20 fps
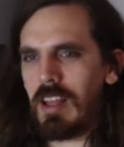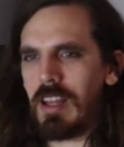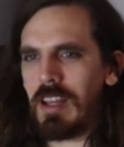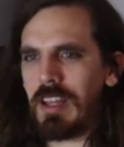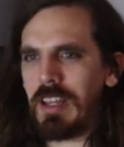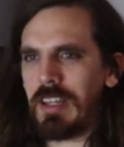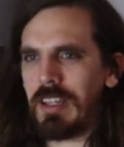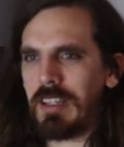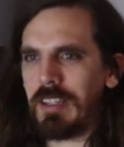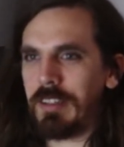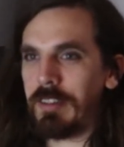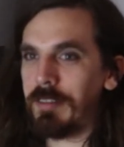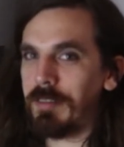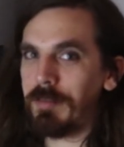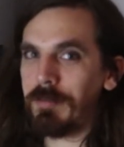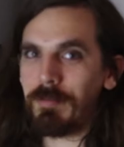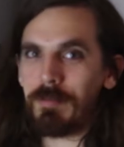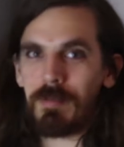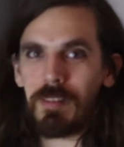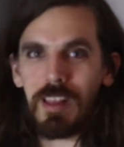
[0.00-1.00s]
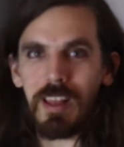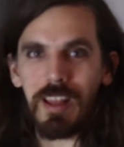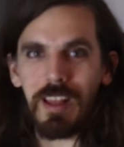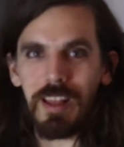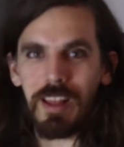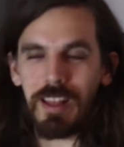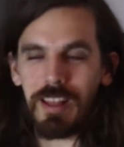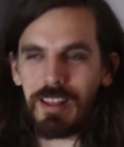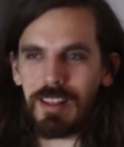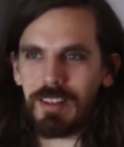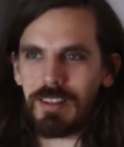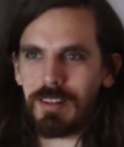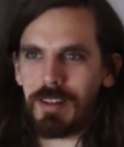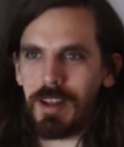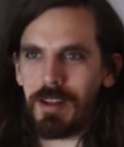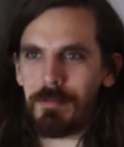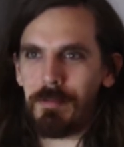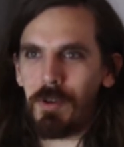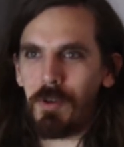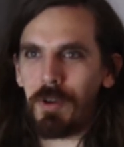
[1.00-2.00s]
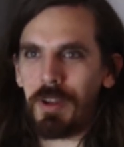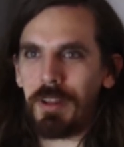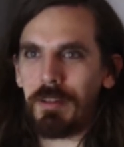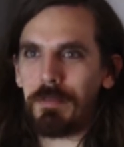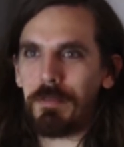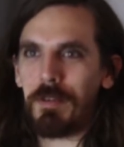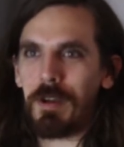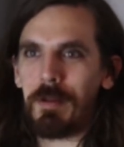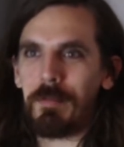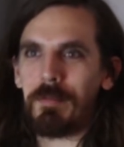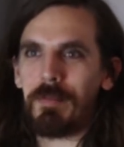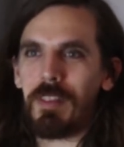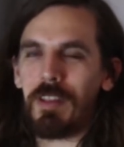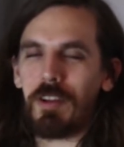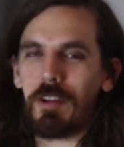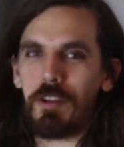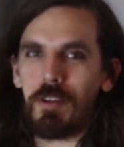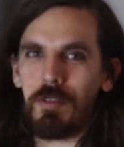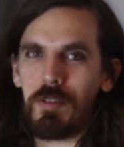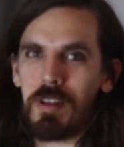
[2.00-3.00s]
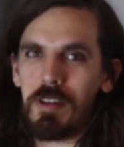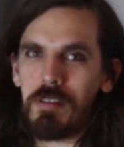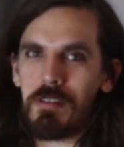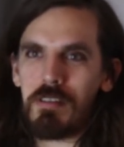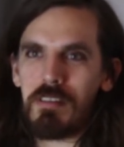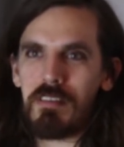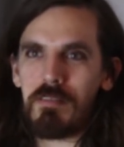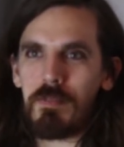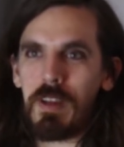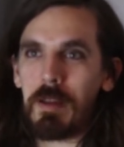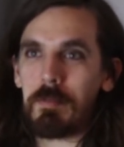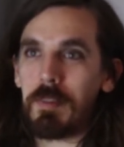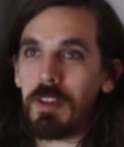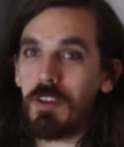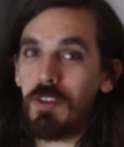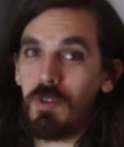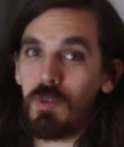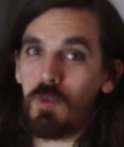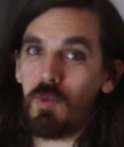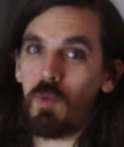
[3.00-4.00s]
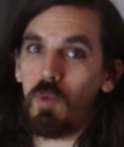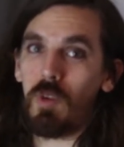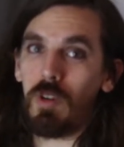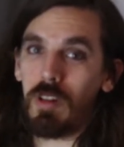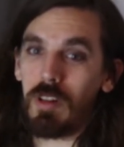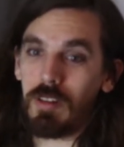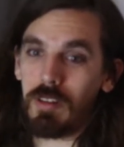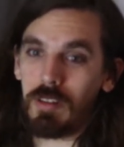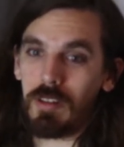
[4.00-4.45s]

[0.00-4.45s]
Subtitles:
boy from the Corrinos family who